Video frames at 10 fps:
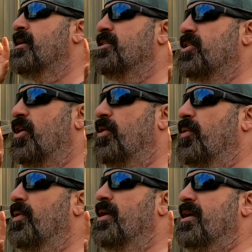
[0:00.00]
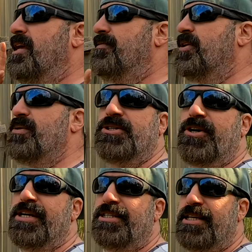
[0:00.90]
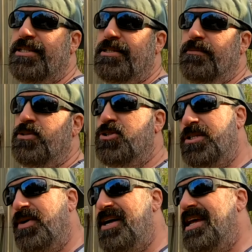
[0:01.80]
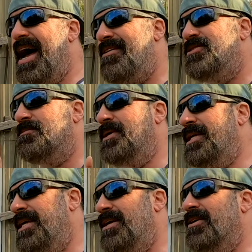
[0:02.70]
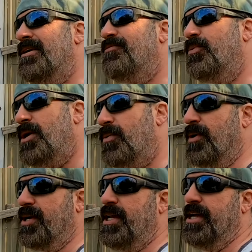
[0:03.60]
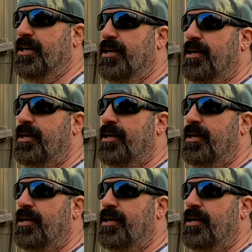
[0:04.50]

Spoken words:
So even though it was a great system, you still had to have somebody here if we weren't here.